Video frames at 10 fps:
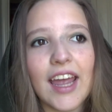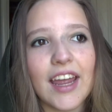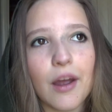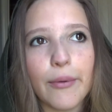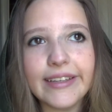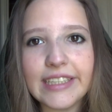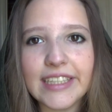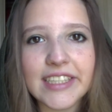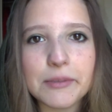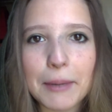and I wasn't
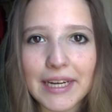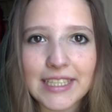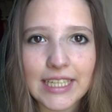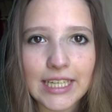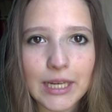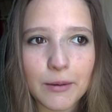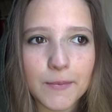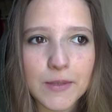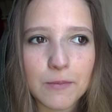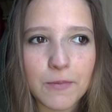expecting
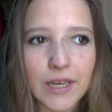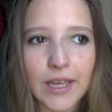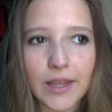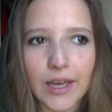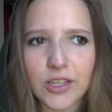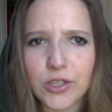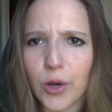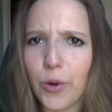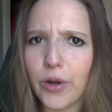him to be like so